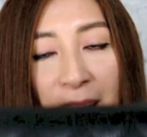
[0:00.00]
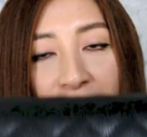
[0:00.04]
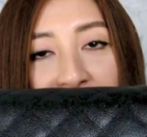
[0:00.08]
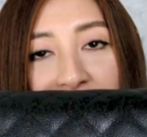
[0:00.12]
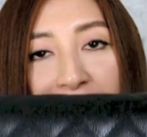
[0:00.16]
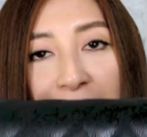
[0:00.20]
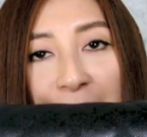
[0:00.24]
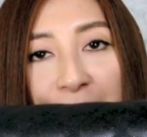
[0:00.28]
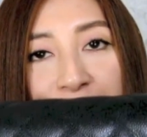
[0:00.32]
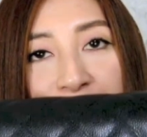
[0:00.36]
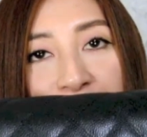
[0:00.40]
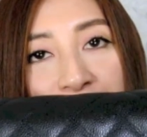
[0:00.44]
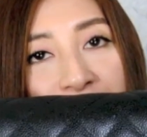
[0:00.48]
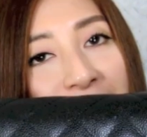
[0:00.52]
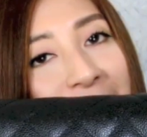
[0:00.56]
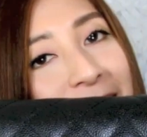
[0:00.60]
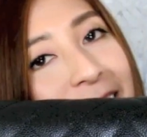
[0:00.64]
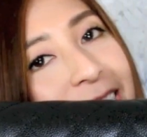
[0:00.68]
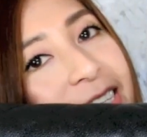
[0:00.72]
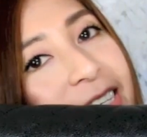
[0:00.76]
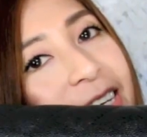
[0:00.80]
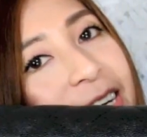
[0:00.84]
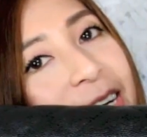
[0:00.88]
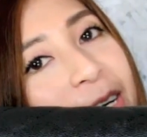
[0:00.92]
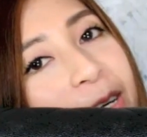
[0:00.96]
Um,
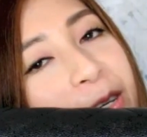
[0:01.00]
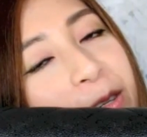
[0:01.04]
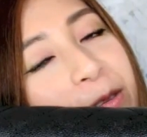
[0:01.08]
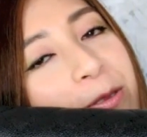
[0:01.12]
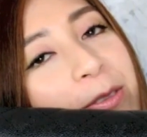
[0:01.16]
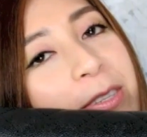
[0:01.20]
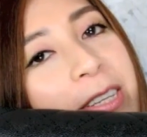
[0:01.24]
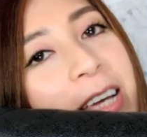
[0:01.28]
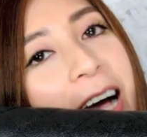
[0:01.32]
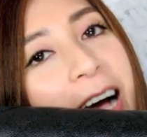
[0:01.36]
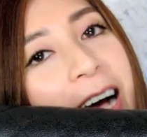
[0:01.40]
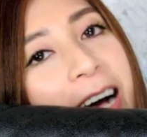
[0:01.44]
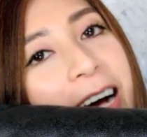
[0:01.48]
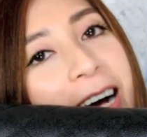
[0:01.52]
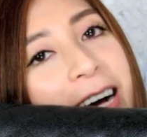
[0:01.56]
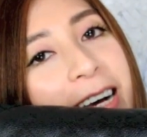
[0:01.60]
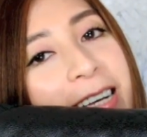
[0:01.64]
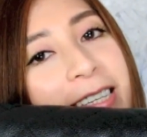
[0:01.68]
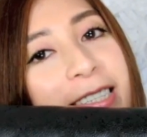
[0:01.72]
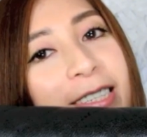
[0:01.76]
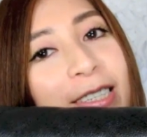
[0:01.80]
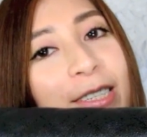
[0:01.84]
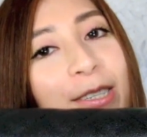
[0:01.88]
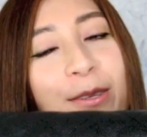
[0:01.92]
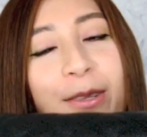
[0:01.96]
so yeah, I
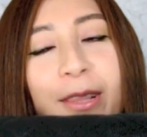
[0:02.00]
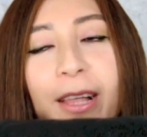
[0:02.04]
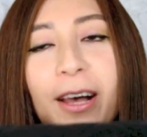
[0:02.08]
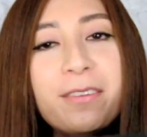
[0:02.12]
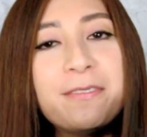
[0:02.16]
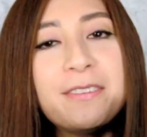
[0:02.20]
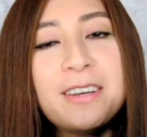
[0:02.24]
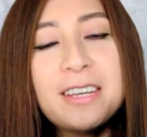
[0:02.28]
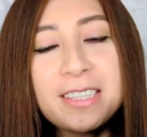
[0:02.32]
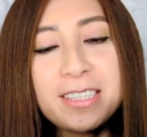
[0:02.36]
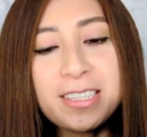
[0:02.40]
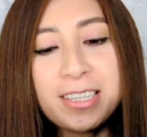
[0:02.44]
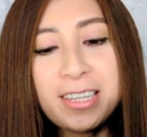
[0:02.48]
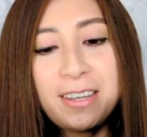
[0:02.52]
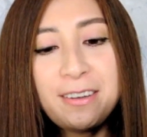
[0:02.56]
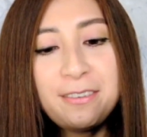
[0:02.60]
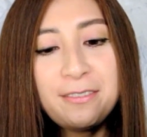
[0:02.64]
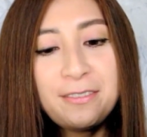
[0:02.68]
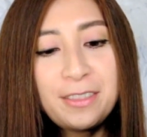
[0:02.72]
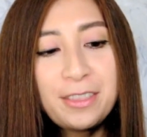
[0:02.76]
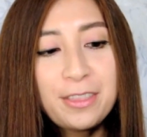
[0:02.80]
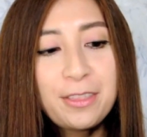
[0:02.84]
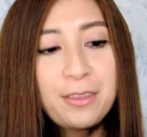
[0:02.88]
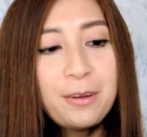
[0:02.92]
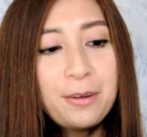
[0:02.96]
still love it
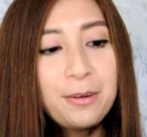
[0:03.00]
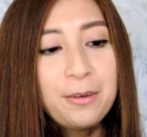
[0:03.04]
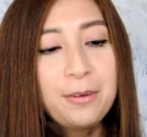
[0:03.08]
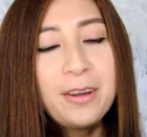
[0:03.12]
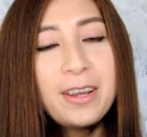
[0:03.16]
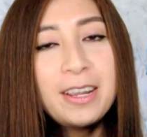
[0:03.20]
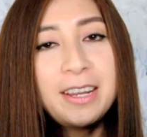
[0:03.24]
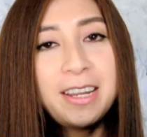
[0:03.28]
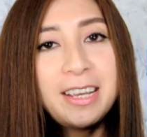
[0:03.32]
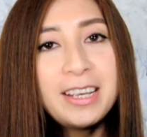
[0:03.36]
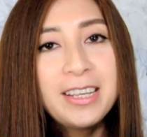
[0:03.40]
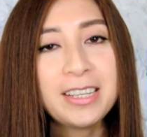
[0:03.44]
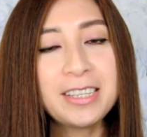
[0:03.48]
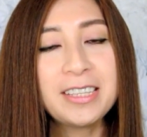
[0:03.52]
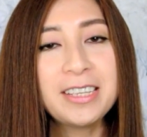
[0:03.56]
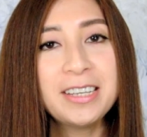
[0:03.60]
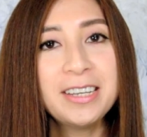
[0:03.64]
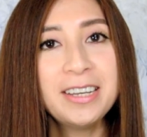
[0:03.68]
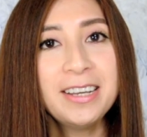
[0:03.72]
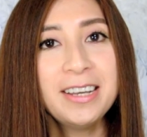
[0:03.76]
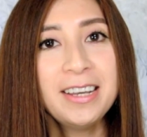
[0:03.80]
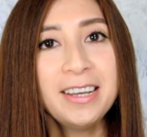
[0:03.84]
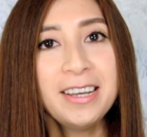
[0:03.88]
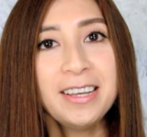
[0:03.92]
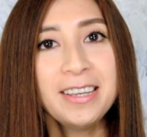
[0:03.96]
even though it is
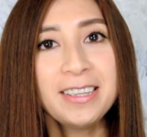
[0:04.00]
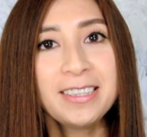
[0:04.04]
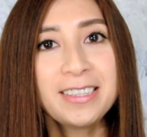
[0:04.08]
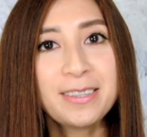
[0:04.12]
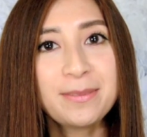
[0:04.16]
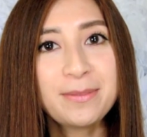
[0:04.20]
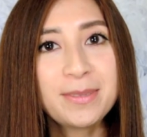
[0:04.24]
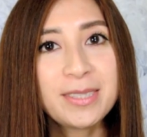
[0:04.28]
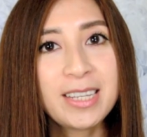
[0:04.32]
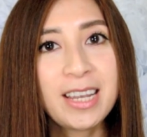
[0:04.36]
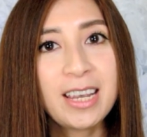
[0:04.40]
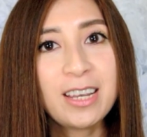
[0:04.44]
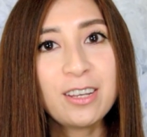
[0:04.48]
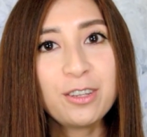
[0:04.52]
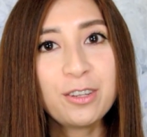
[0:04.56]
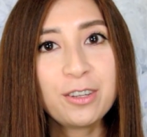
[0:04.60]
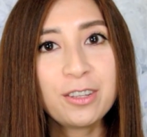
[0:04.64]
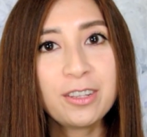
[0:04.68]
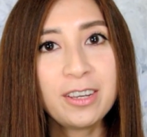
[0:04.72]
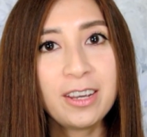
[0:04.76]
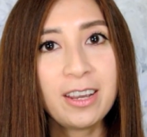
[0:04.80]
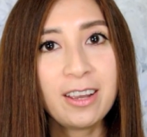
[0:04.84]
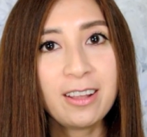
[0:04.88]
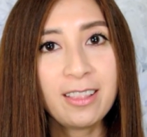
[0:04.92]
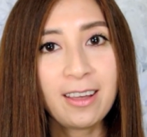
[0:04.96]

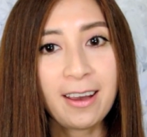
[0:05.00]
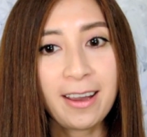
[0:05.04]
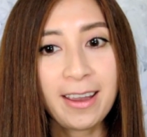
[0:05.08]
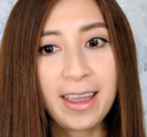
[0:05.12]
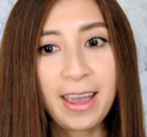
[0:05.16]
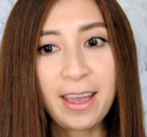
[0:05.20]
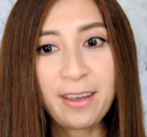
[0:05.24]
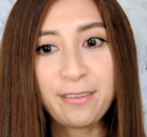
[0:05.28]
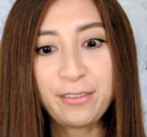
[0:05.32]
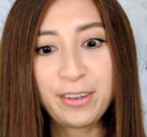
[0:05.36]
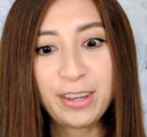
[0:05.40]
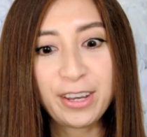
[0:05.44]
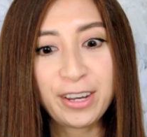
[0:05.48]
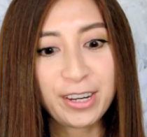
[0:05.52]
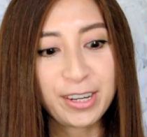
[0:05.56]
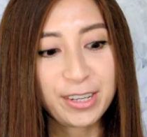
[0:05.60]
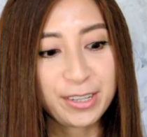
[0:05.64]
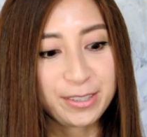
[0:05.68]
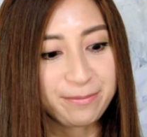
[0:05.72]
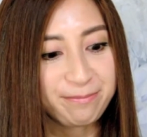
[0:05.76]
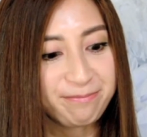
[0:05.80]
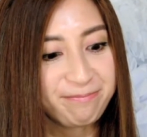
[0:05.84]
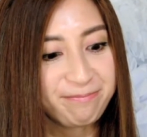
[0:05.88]
substantially a lot heavier.